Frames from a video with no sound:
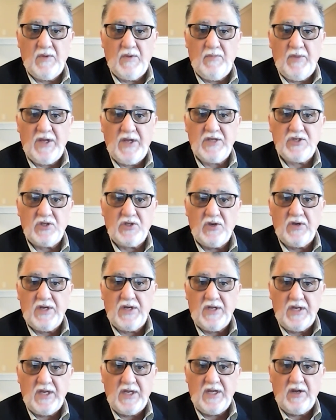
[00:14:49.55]
minister
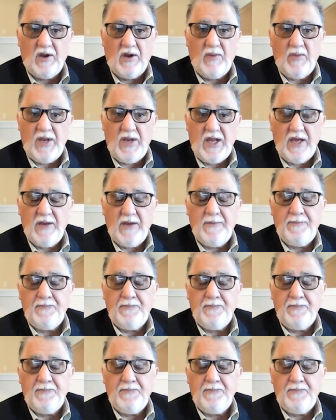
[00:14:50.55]
in Armenia.